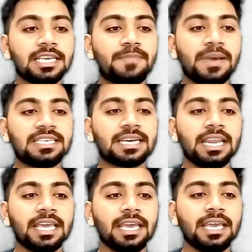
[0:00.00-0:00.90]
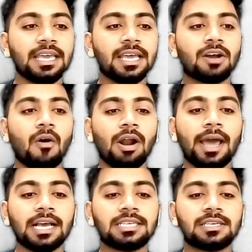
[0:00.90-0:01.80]
basically called
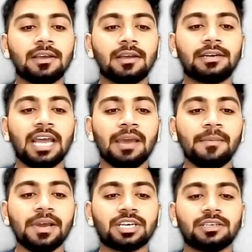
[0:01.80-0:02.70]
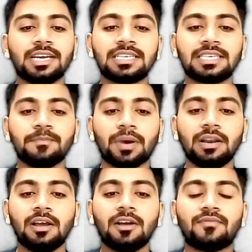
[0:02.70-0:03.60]
as dimension. Just simple.